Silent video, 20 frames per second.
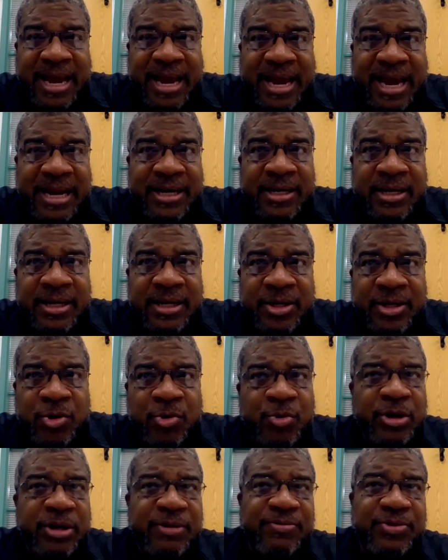And you
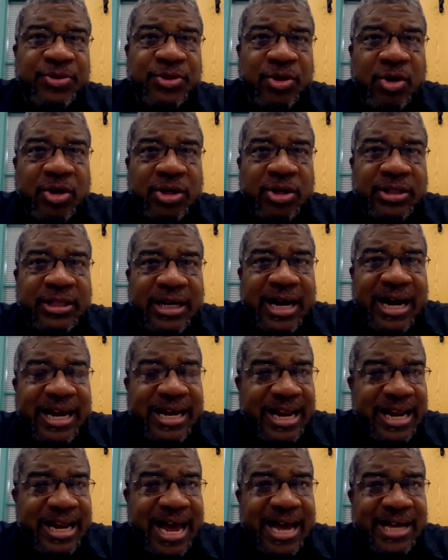would have thought that I
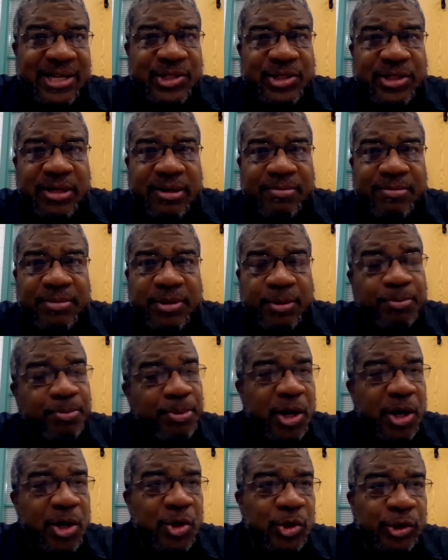had asked him to
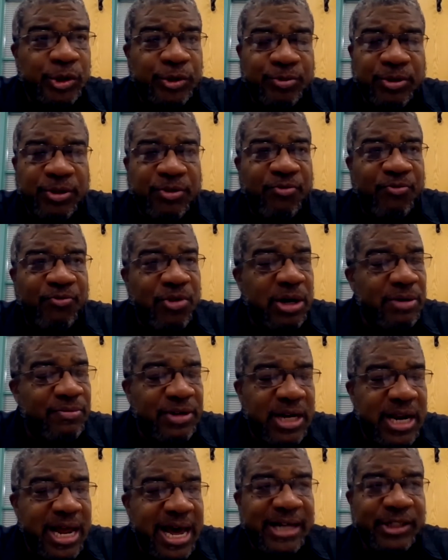pose for the front
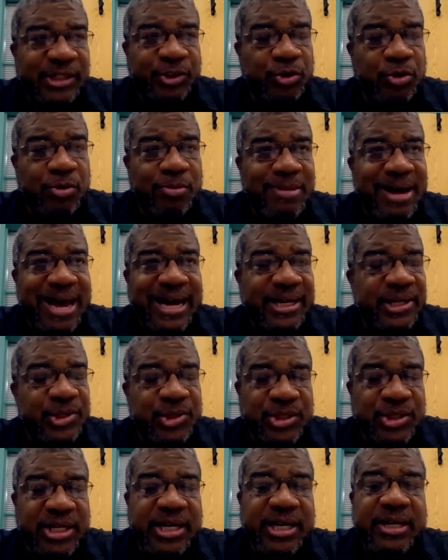of a national
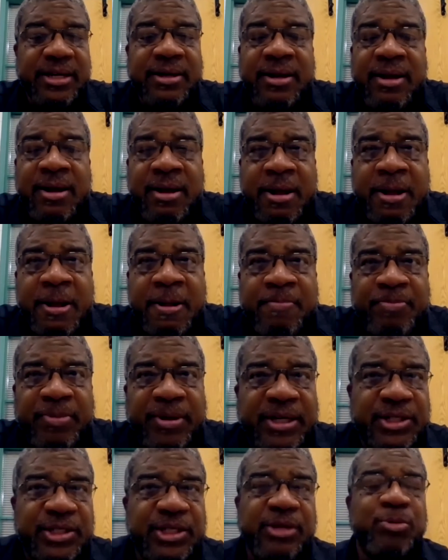magazine
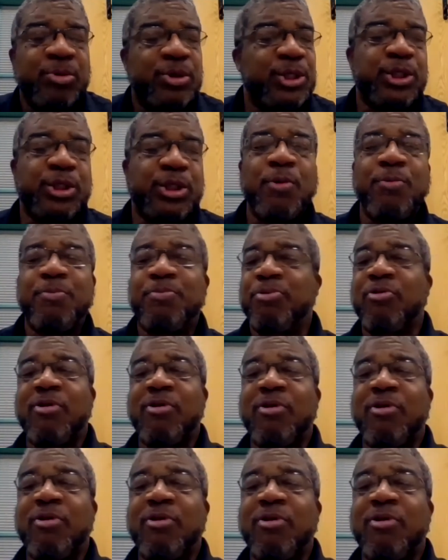because he was so
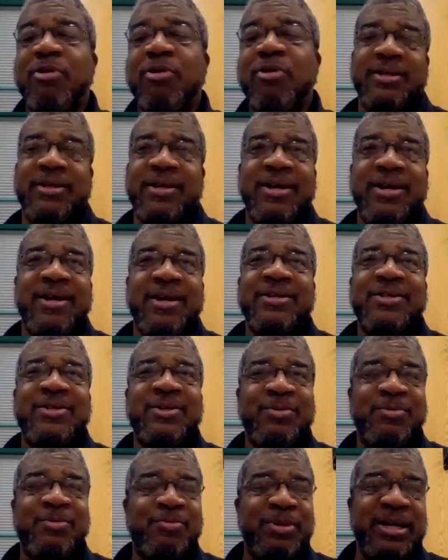proud
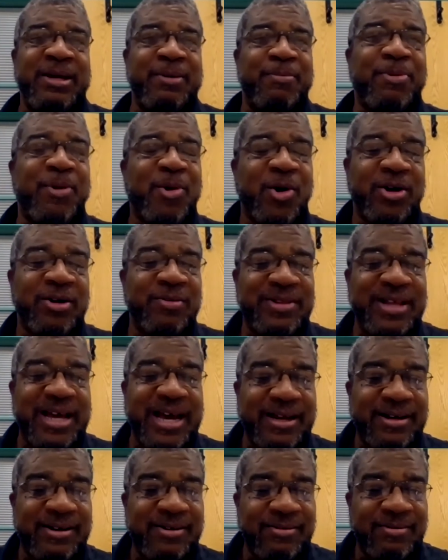to be a part of
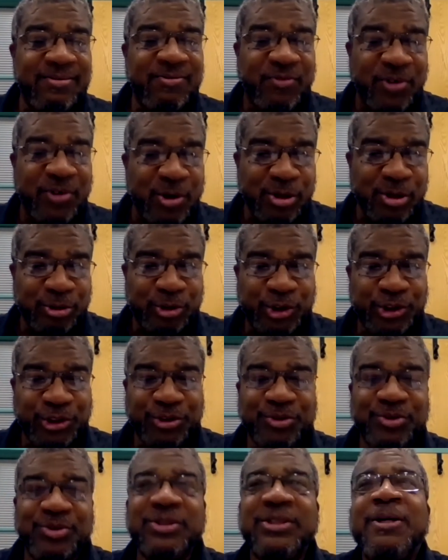that photo
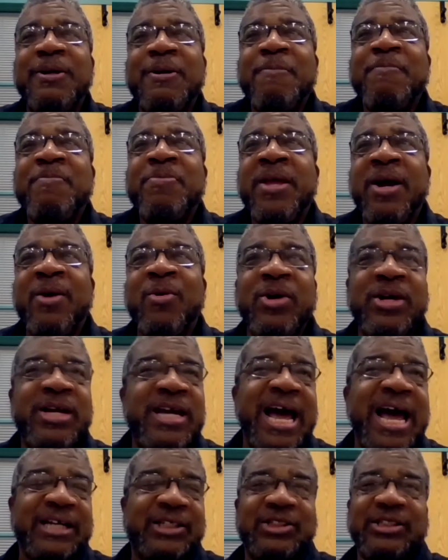shoot, where he
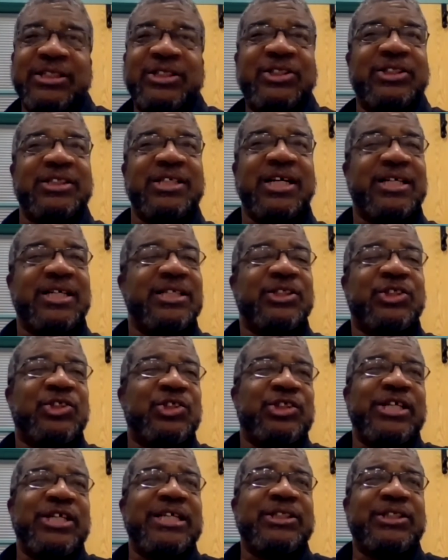actually stuck his
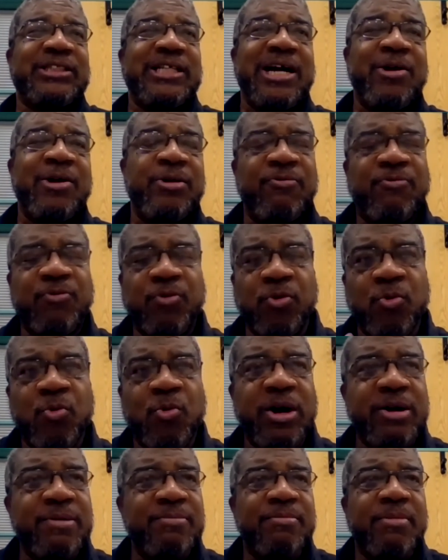chest out. And for
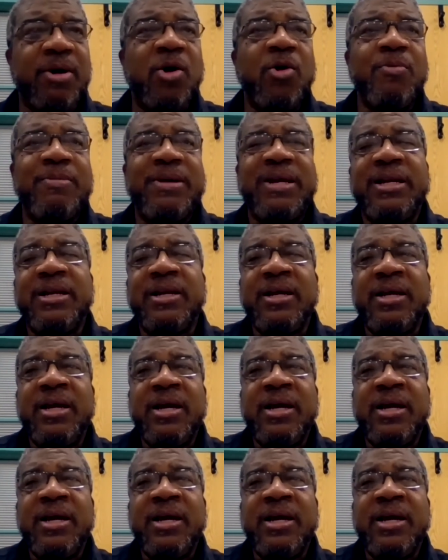one moment,